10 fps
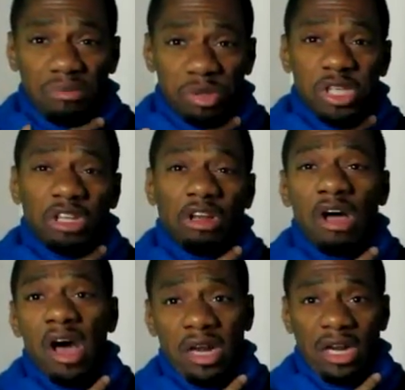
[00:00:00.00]
Just a little
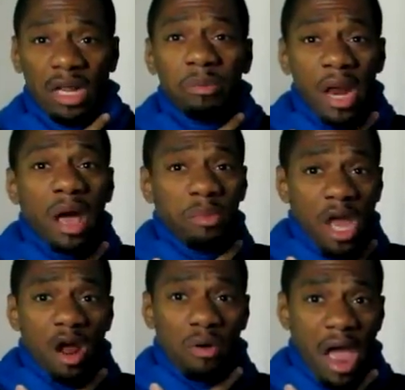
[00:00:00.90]
honey and lemon, I'll be
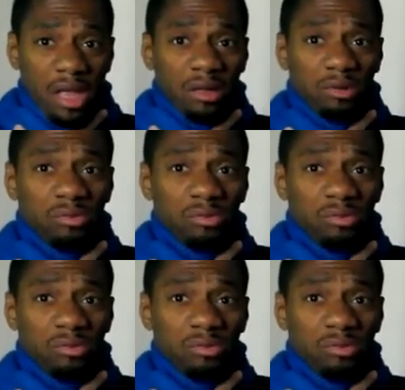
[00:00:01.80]
alright.